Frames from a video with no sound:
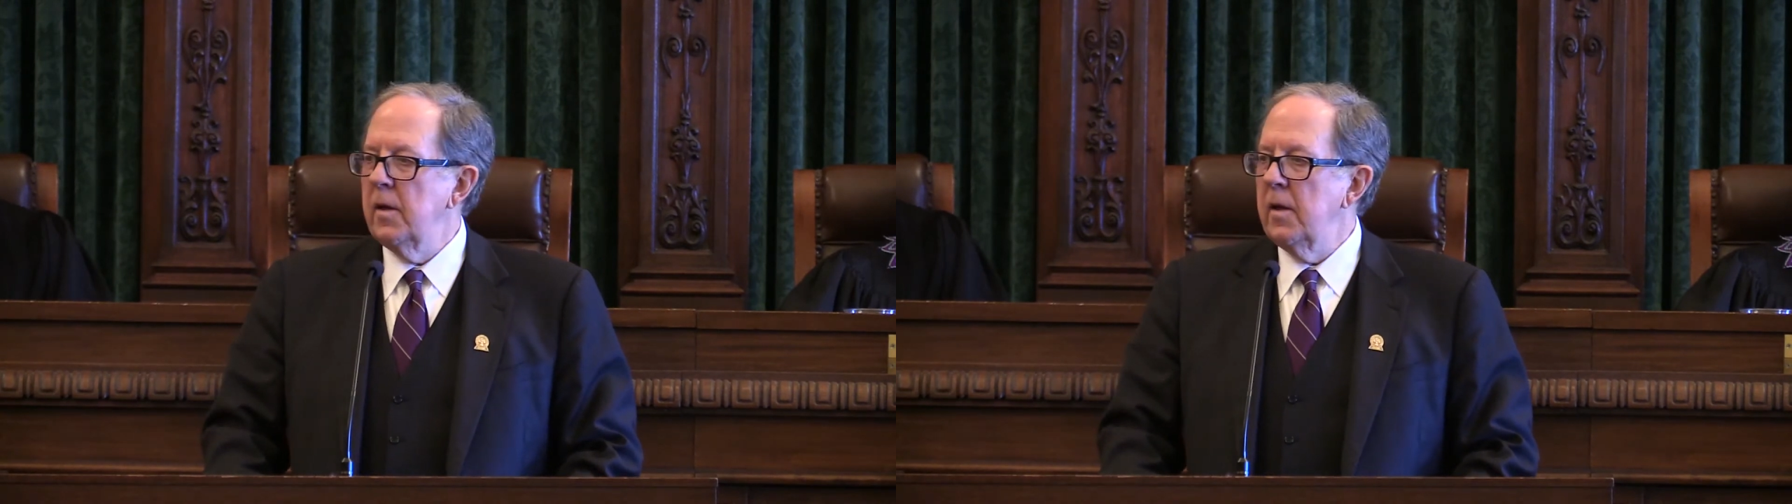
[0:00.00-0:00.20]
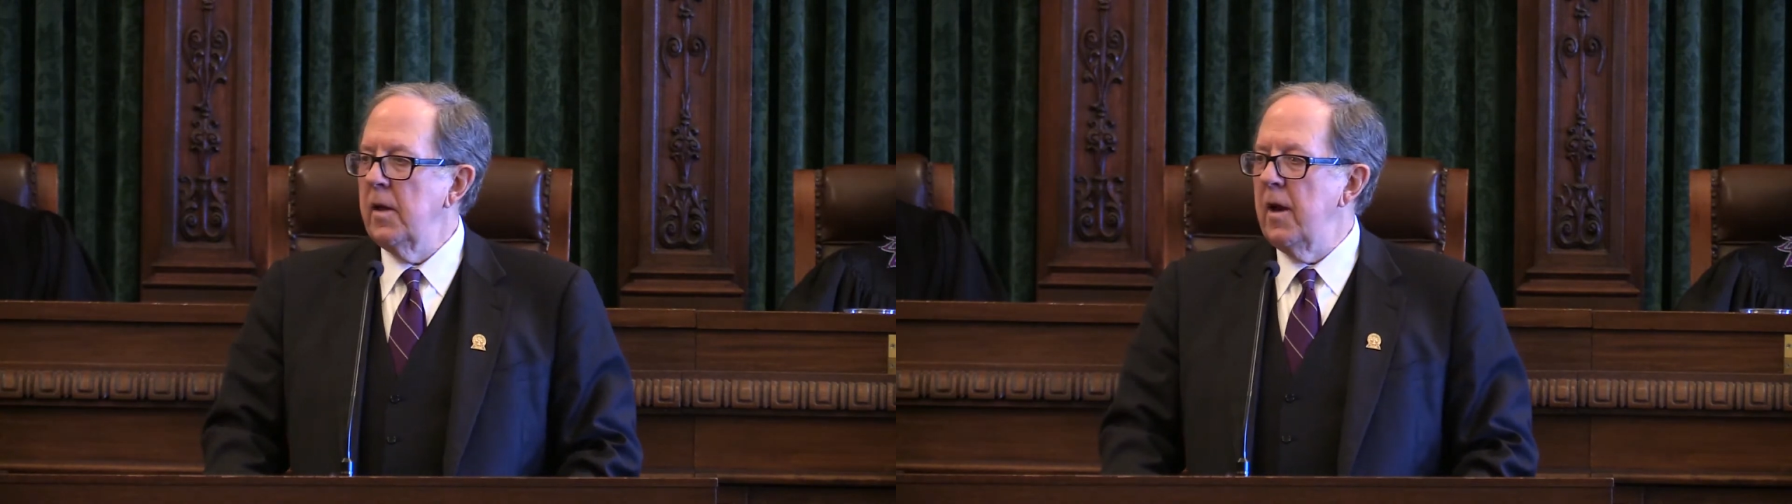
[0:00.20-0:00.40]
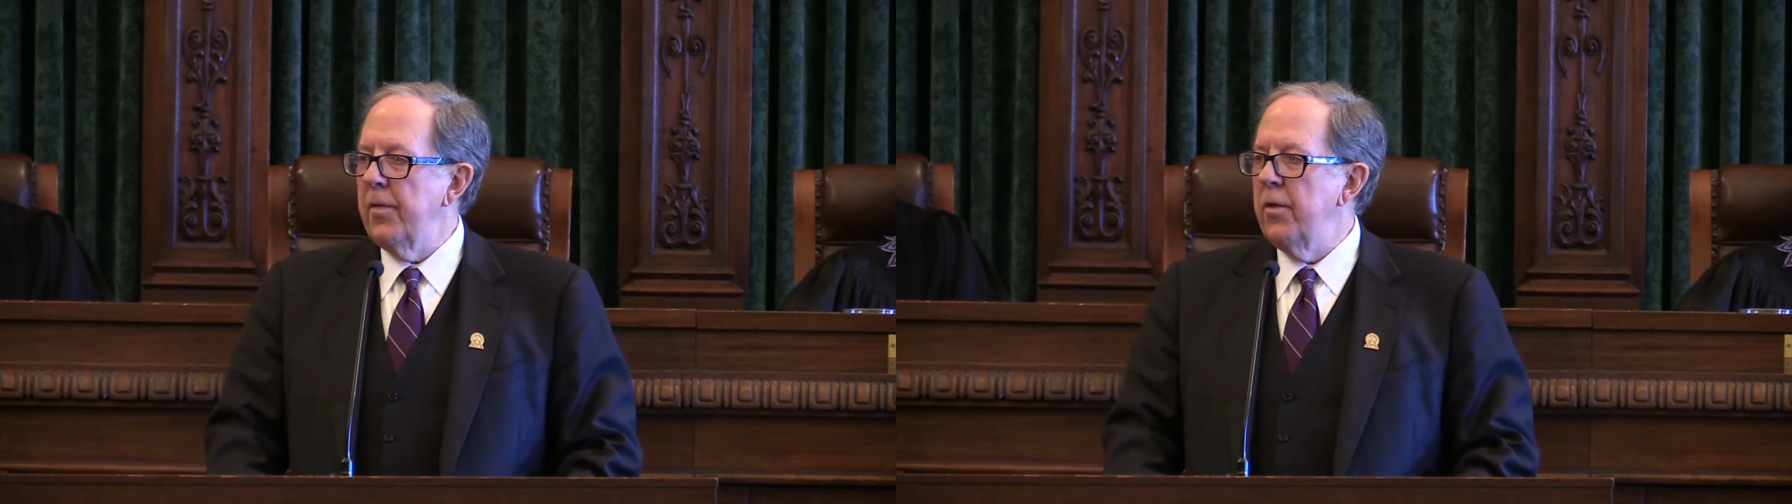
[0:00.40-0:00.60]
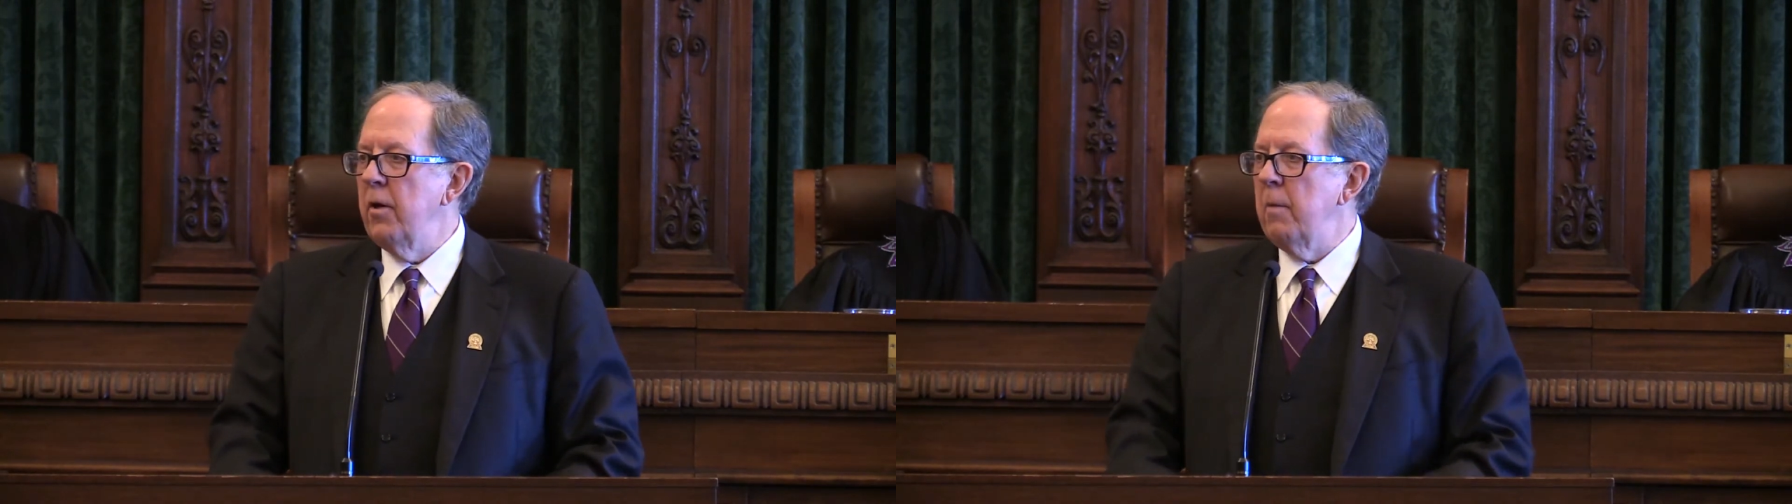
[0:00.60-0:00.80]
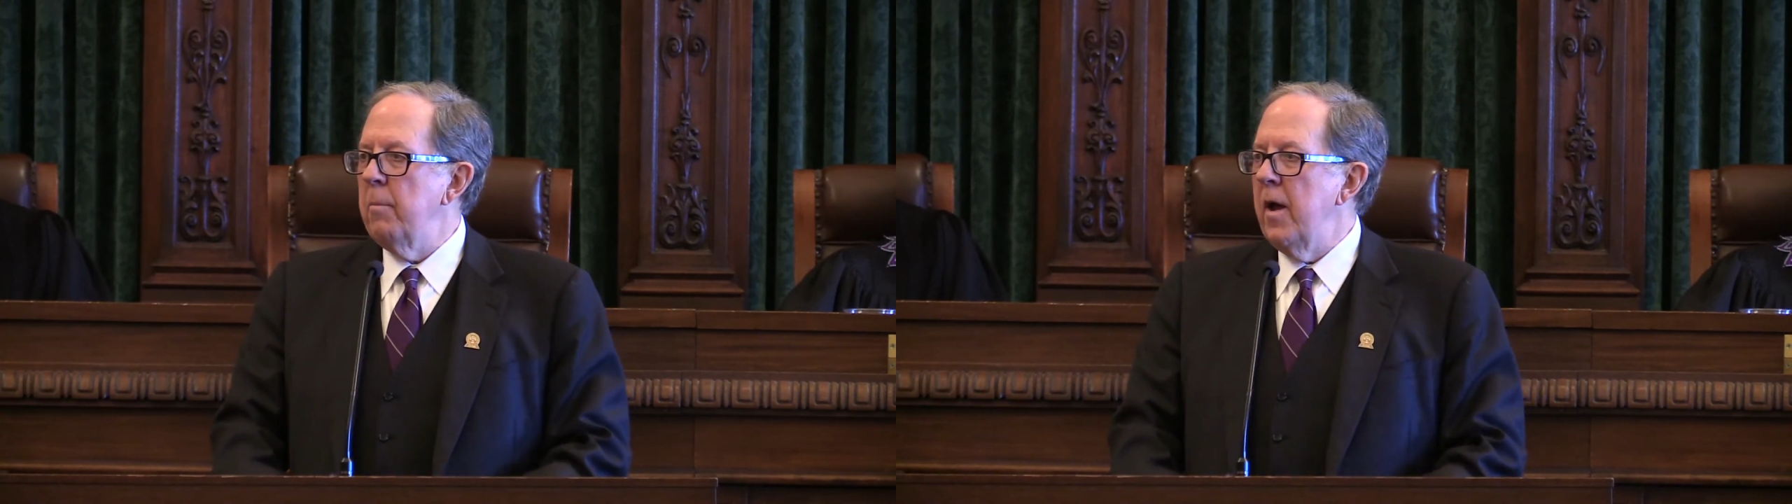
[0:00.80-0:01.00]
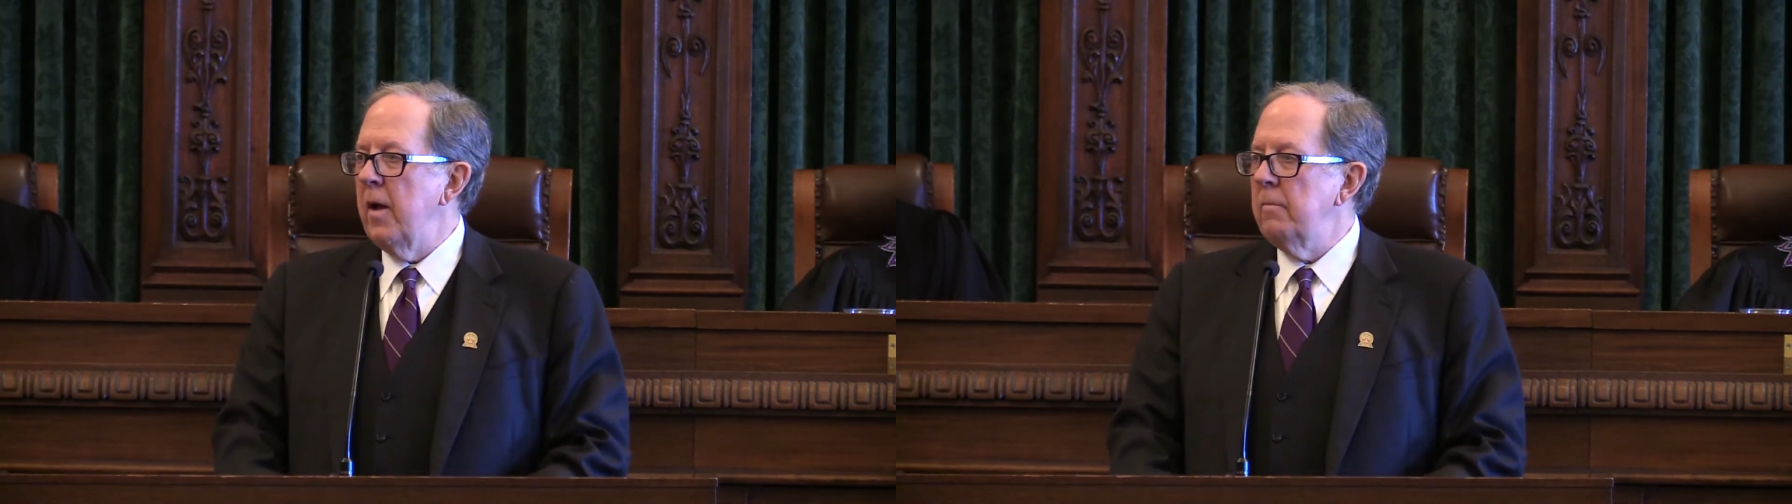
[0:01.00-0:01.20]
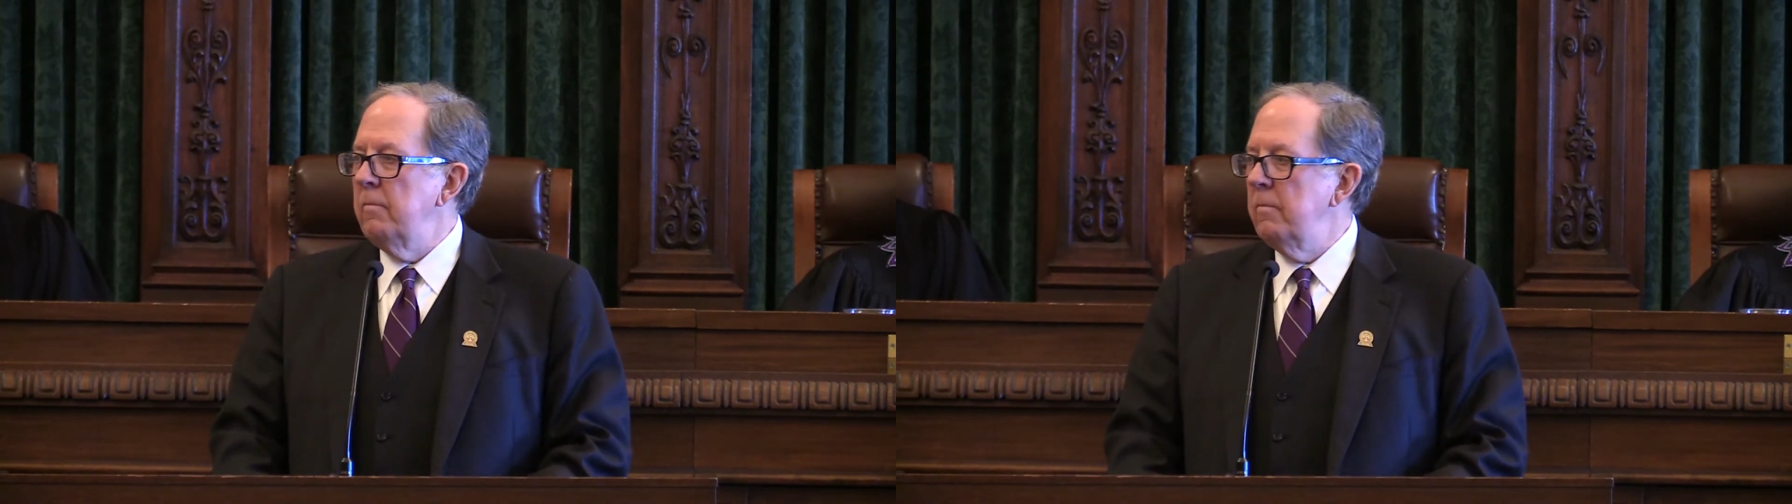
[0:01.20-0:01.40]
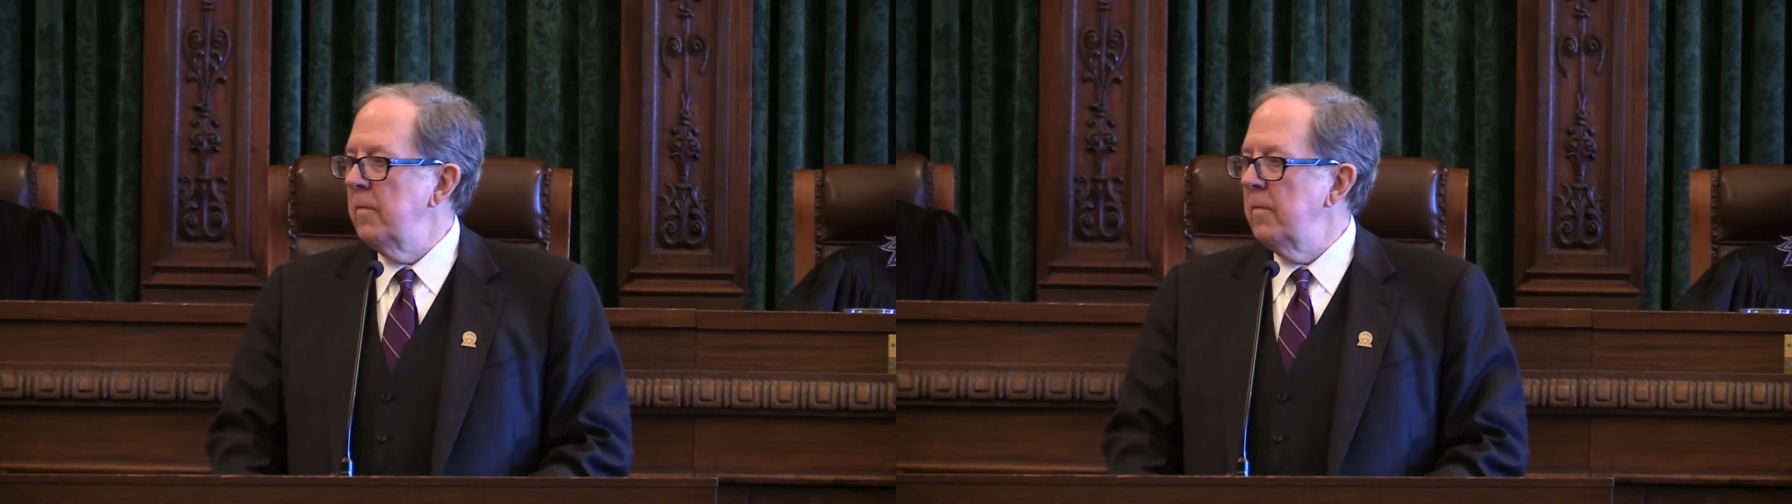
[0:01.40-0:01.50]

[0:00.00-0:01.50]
And I thought about